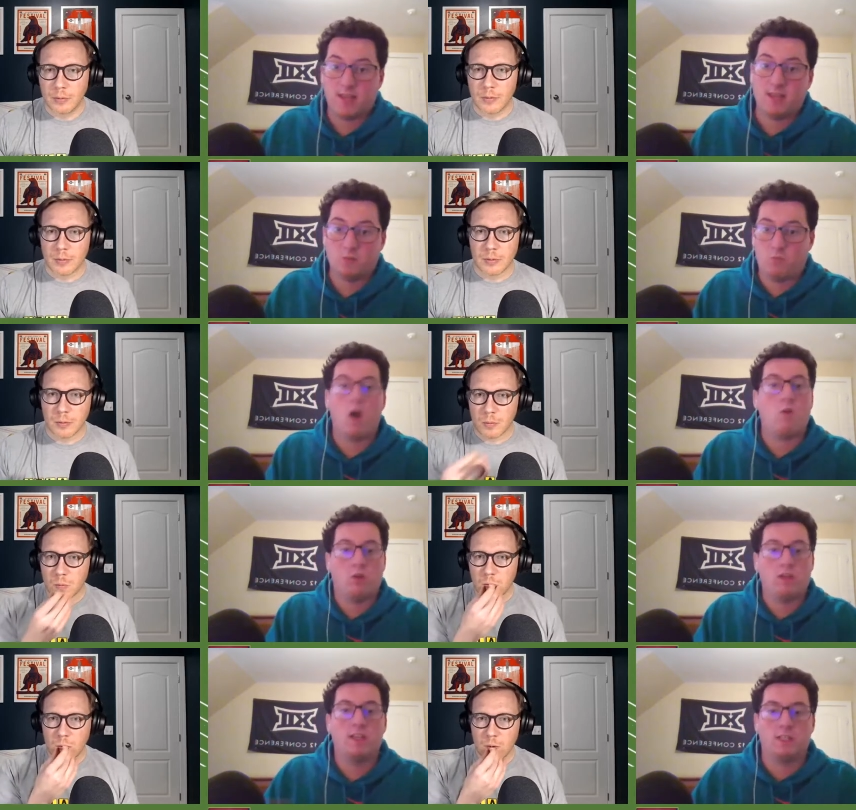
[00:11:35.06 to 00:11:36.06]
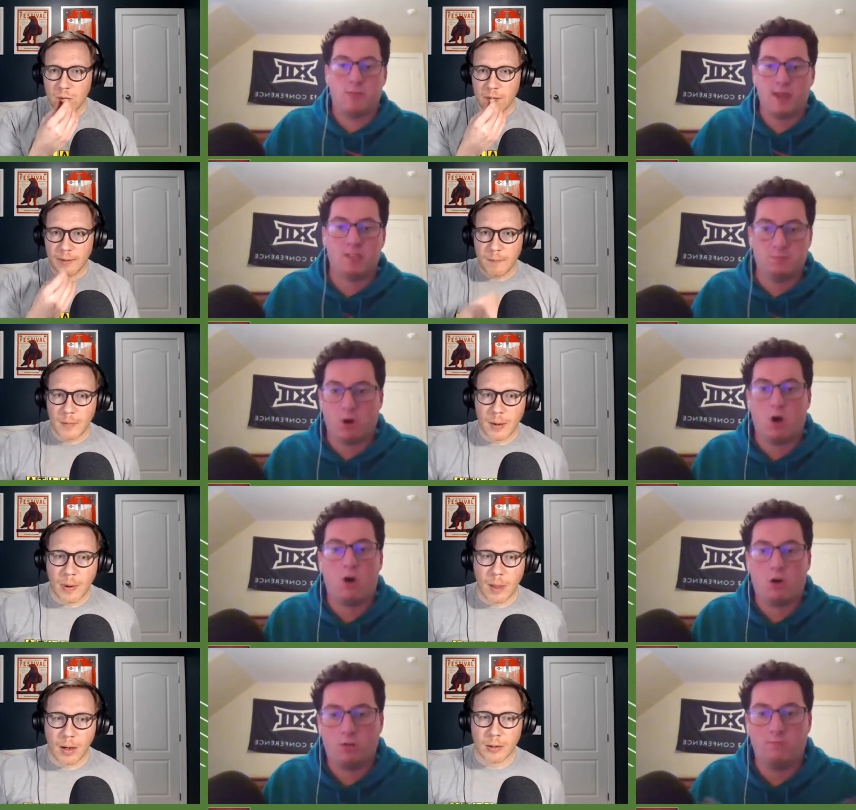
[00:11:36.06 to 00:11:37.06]
Speaker 1: States, what will his
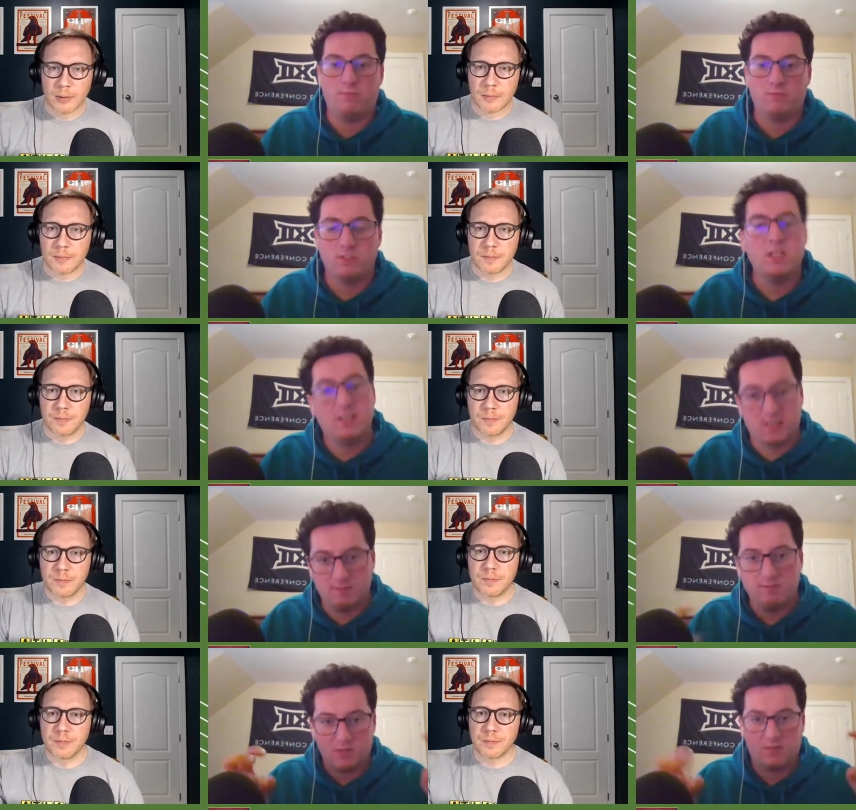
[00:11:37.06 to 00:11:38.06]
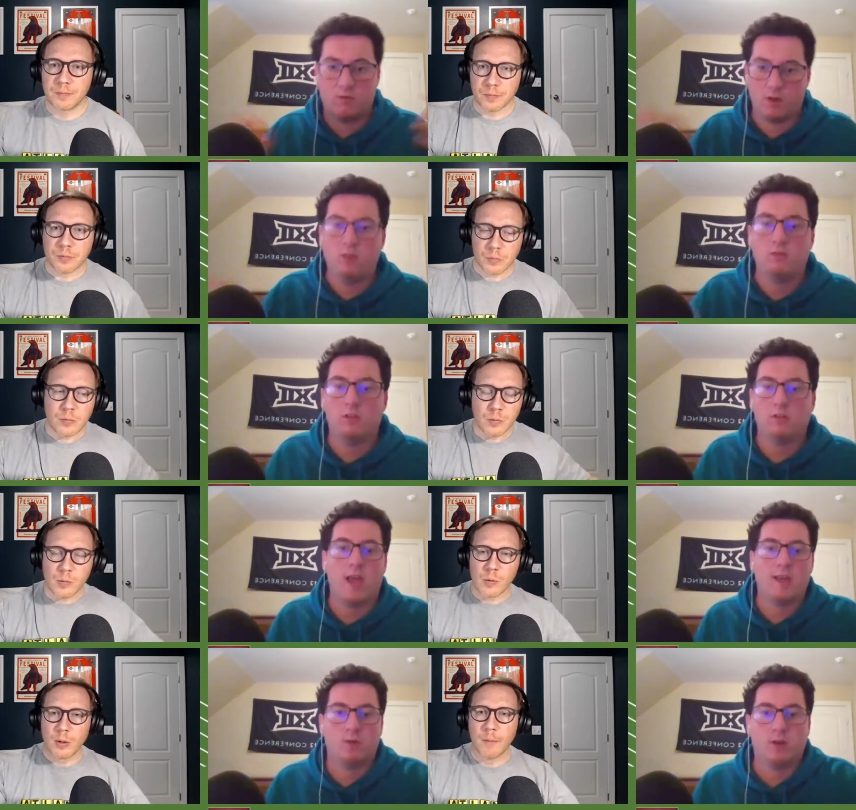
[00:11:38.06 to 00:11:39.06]
baseball season, if you will,
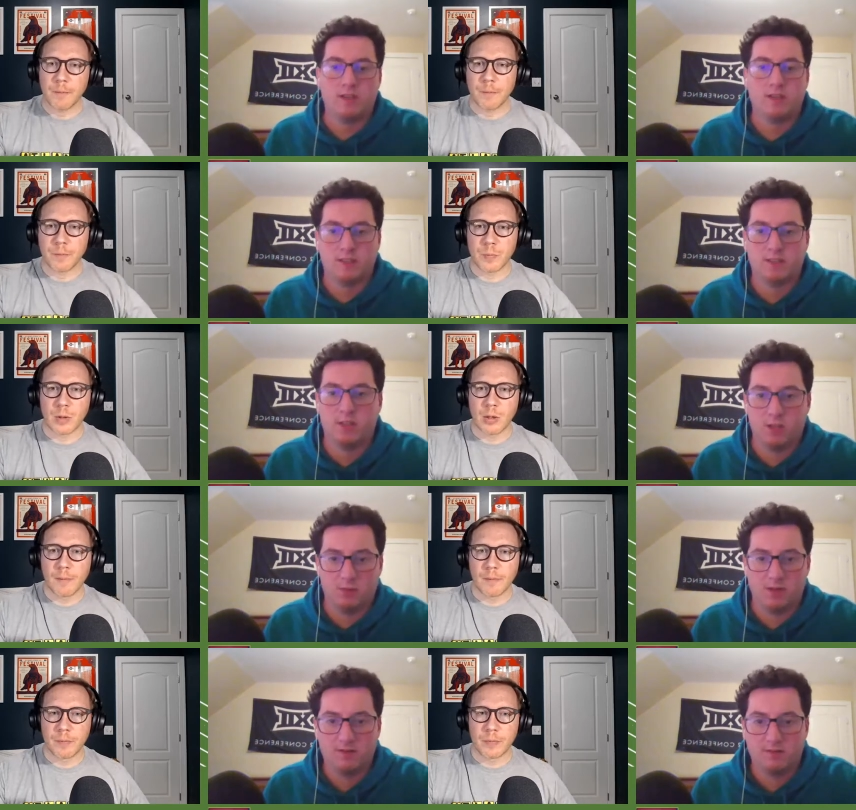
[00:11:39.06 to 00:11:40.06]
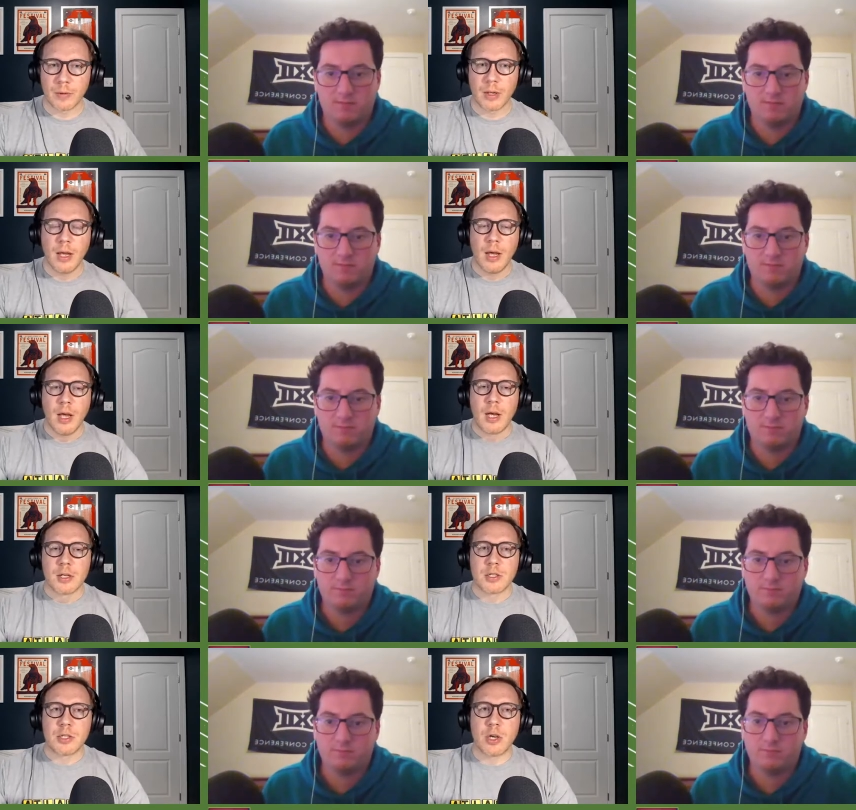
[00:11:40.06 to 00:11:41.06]
look like while he is in Cuba?
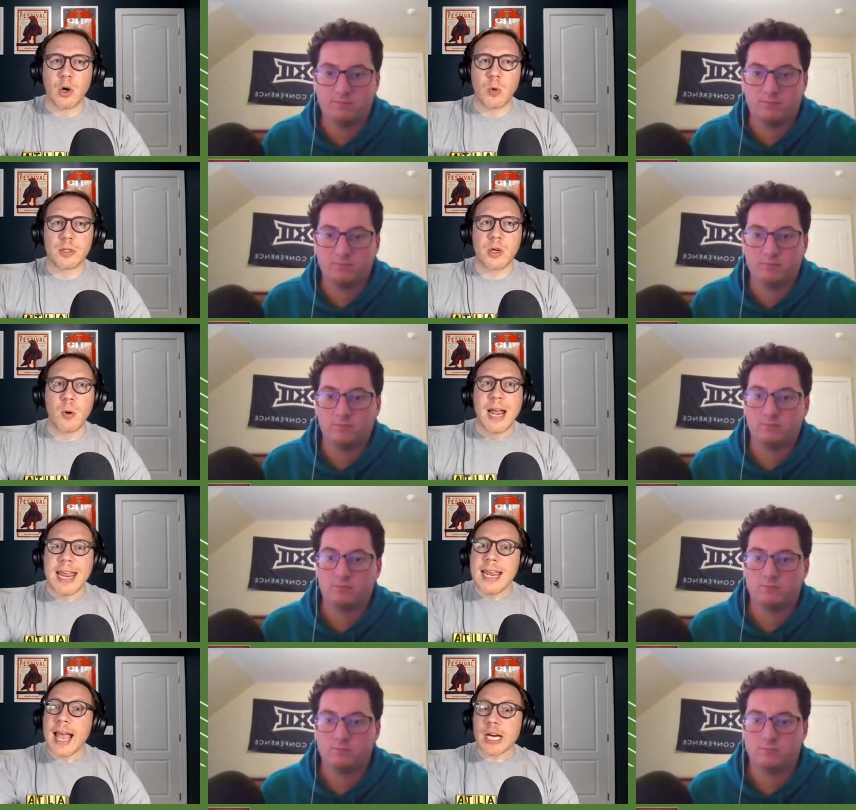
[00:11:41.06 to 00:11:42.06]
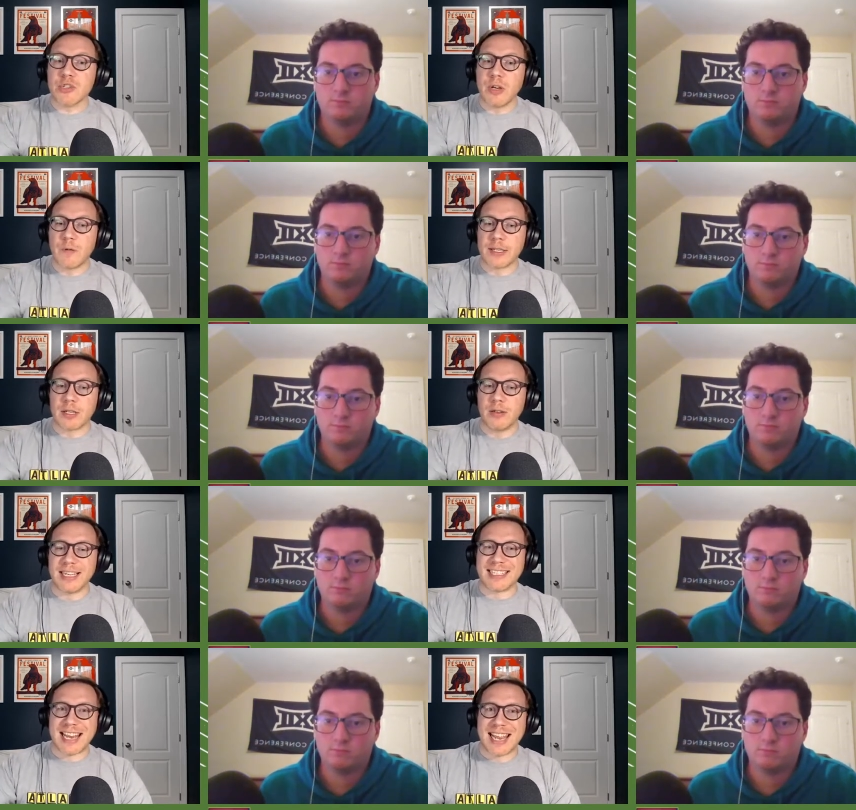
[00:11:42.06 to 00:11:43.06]
Speaker 2: So, so he actually
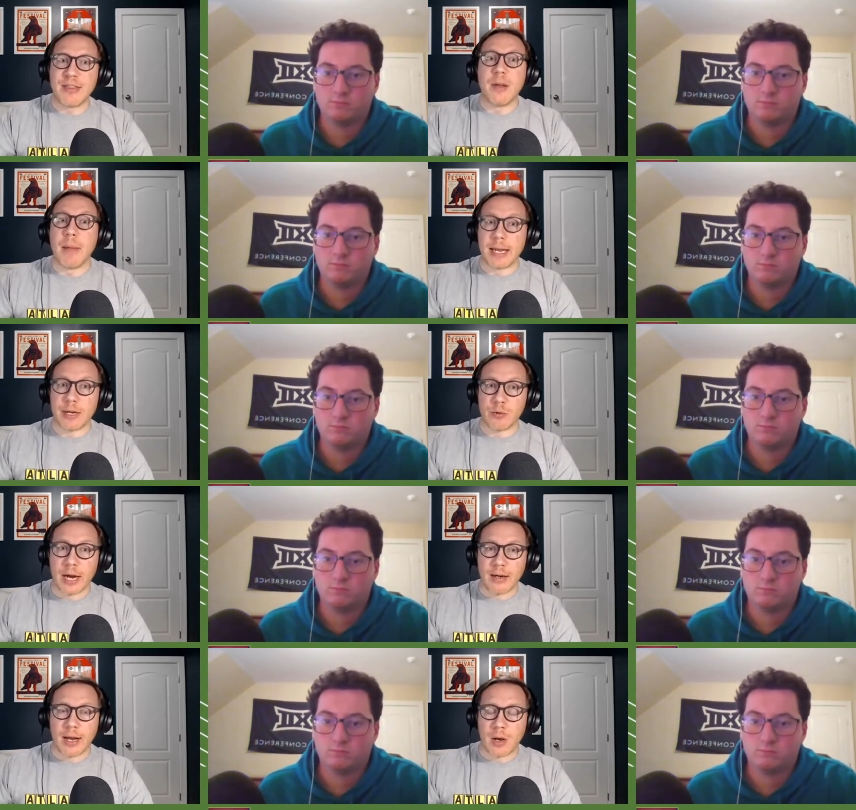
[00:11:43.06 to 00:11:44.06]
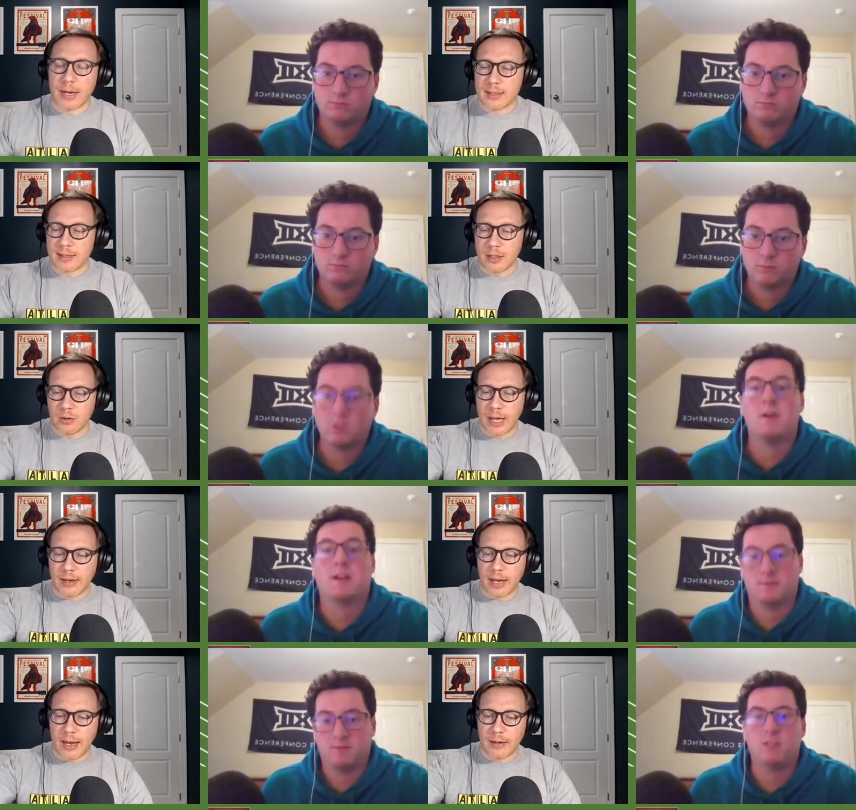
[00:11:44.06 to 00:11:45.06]
physically is in the Dominican right now. He's still
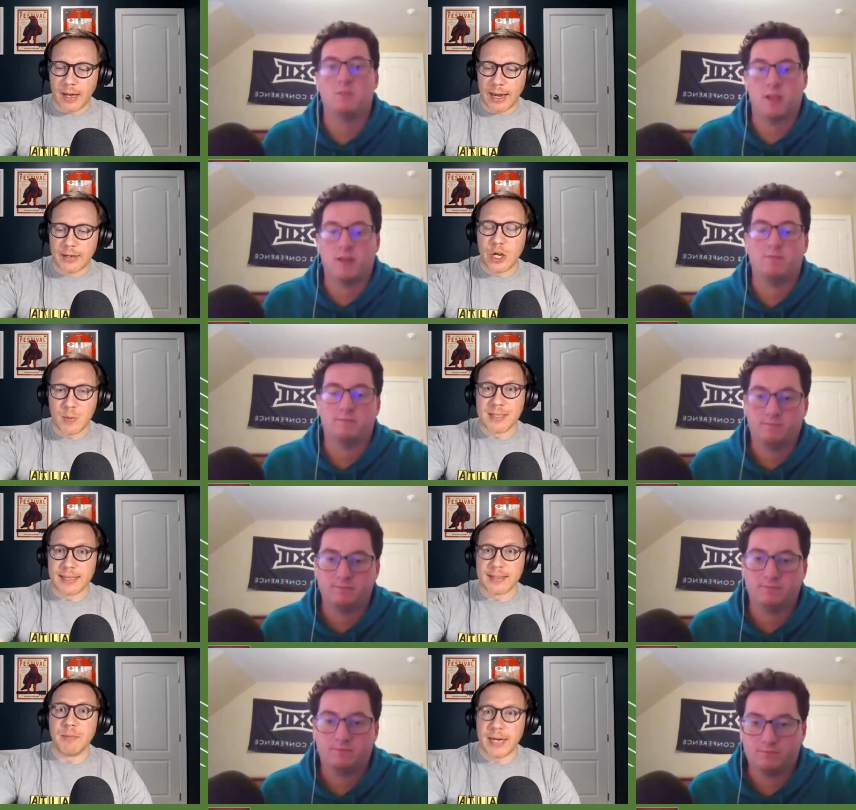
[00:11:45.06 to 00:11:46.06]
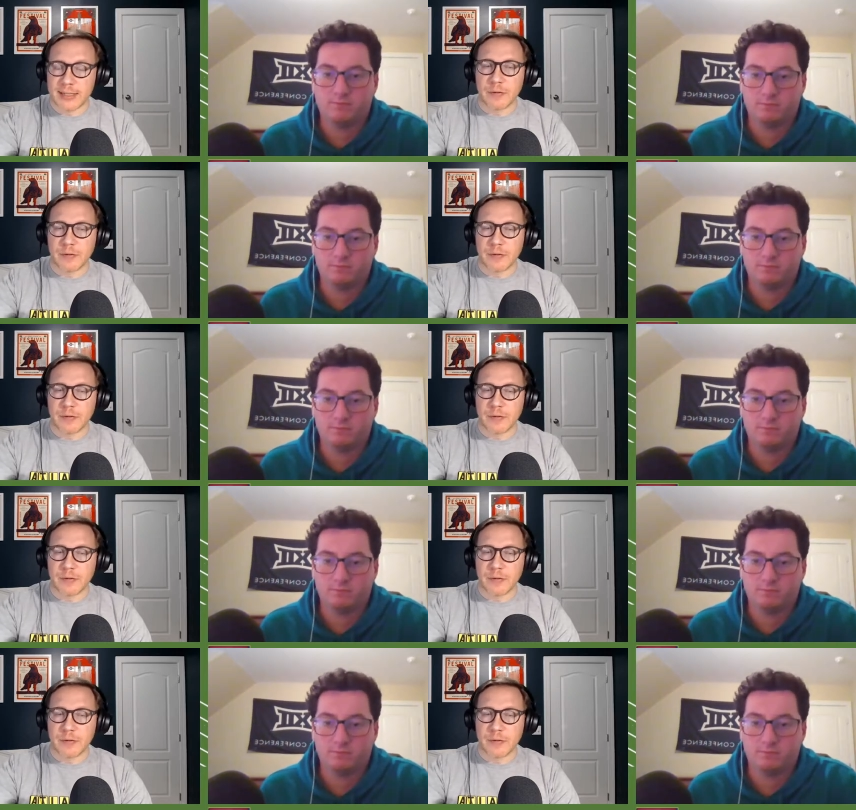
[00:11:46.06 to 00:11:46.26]
a, a, a Cuban citizen, but he's